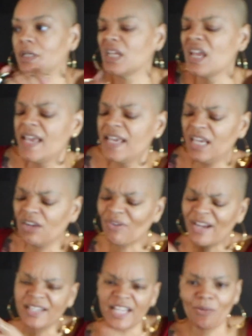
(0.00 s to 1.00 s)
it, and
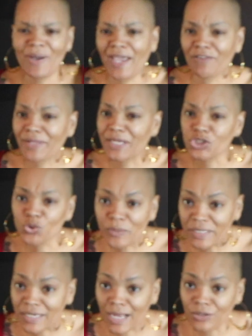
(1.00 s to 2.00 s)
right now I have like
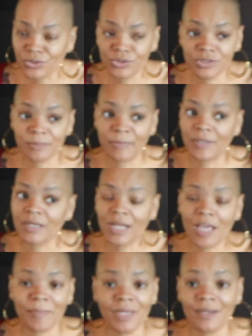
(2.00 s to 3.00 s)
$20, but
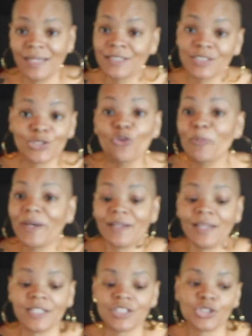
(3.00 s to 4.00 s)
I mean, it's still
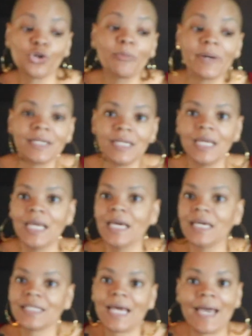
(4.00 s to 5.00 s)
money. It's still money
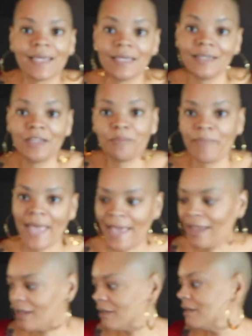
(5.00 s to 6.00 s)
that I could get
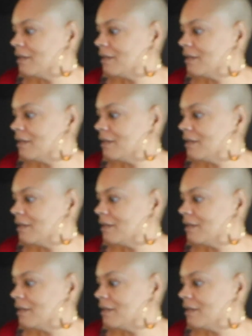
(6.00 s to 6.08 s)
back